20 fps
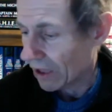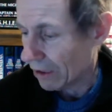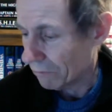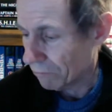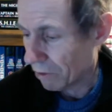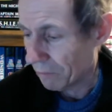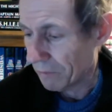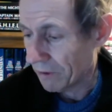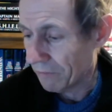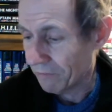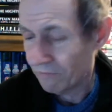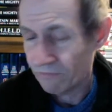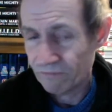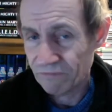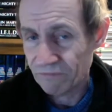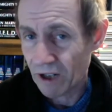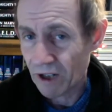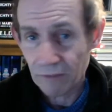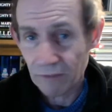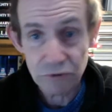probably
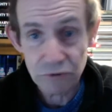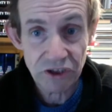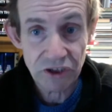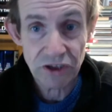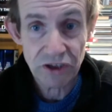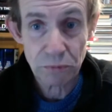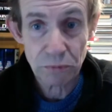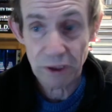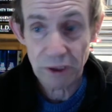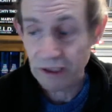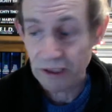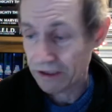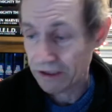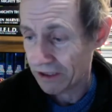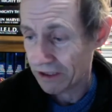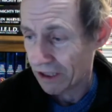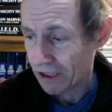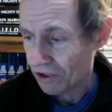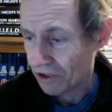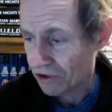five or six weeks
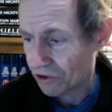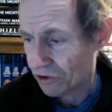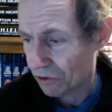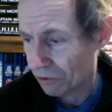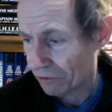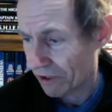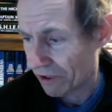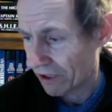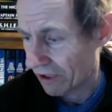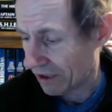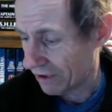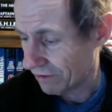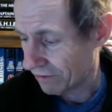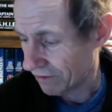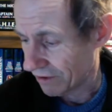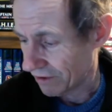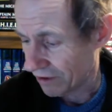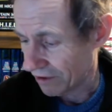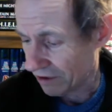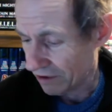storyline,
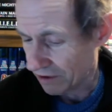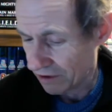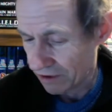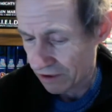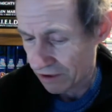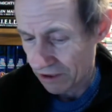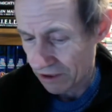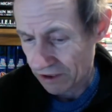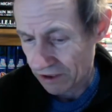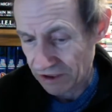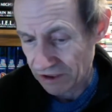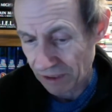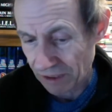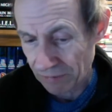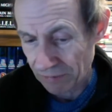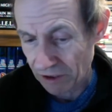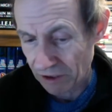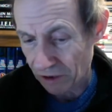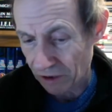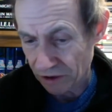and some
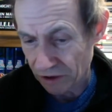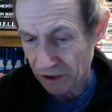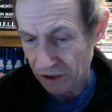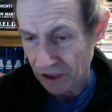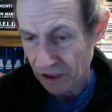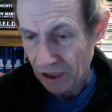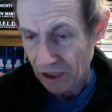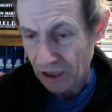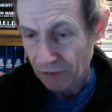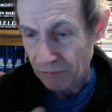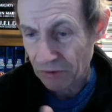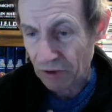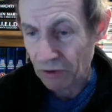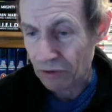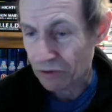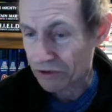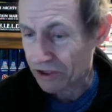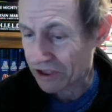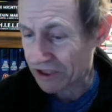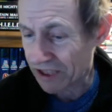are long. You've
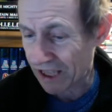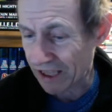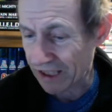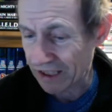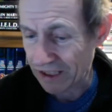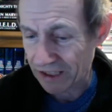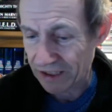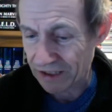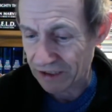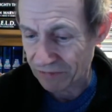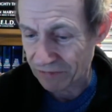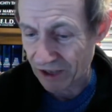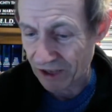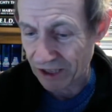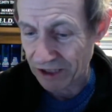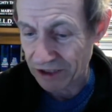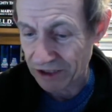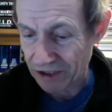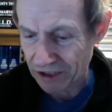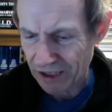got this alien
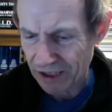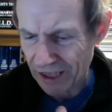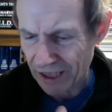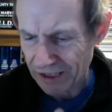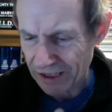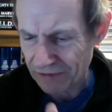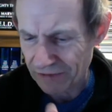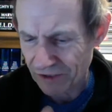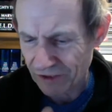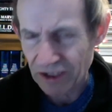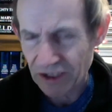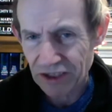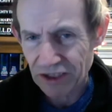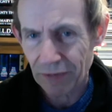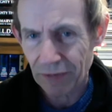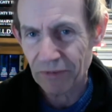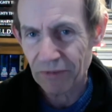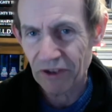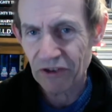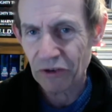invasion, again, very
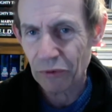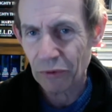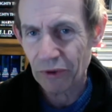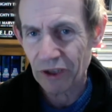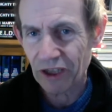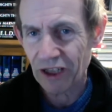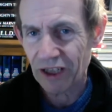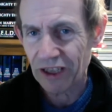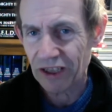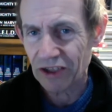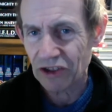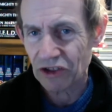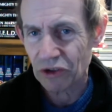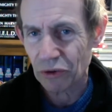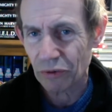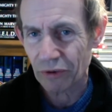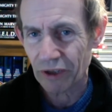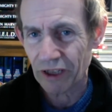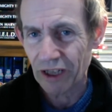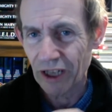similar to an earlier
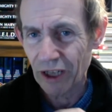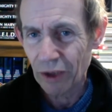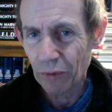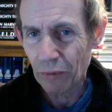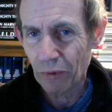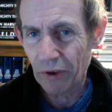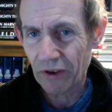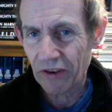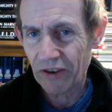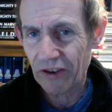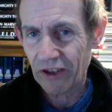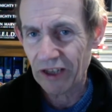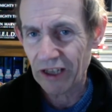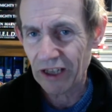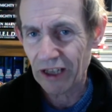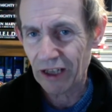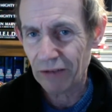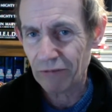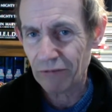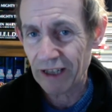story with the
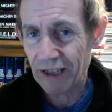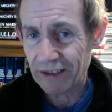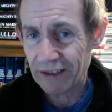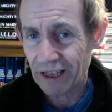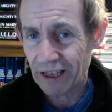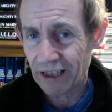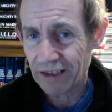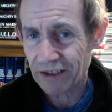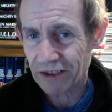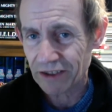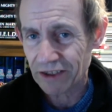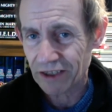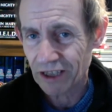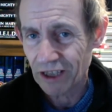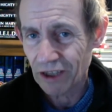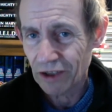uh, red dust